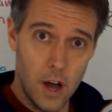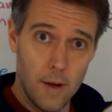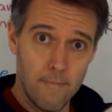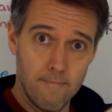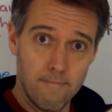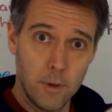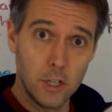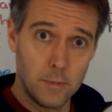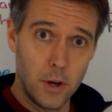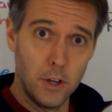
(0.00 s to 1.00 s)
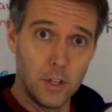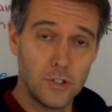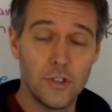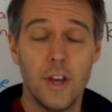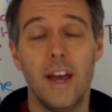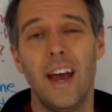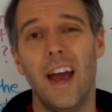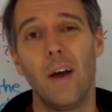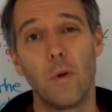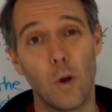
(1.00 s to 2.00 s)
um, customary units.
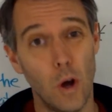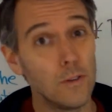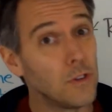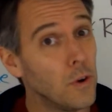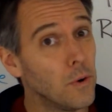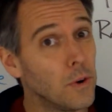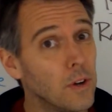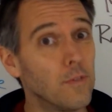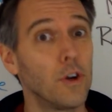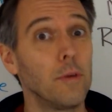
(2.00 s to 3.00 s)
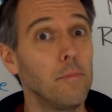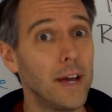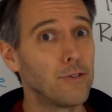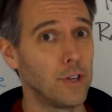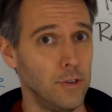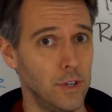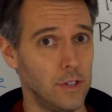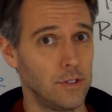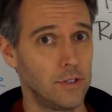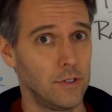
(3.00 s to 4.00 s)
We were also converting metric
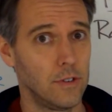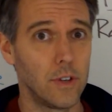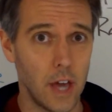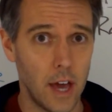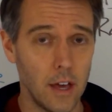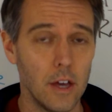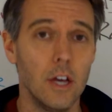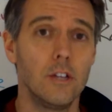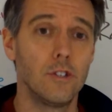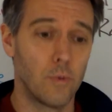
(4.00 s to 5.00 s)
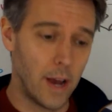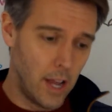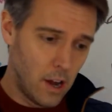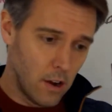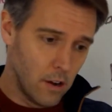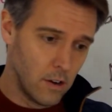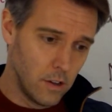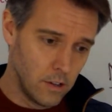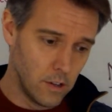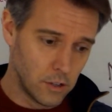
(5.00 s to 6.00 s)
units. Okay, so right here,
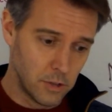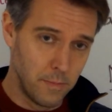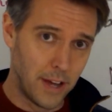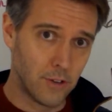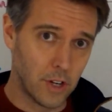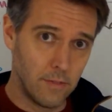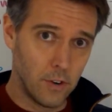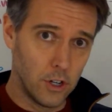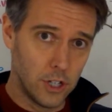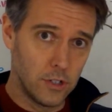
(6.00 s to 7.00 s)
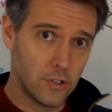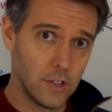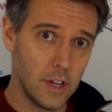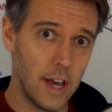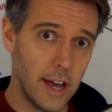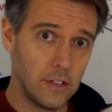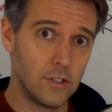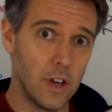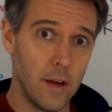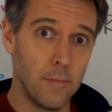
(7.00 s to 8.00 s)
there are some metric conversions
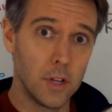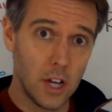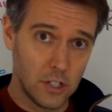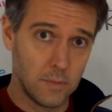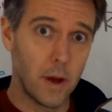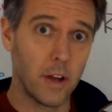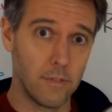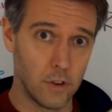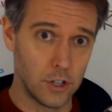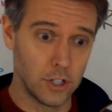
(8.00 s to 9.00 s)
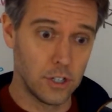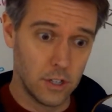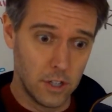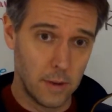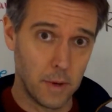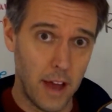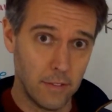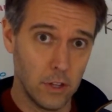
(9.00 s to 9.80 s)
and some customary conversions that I'm gonna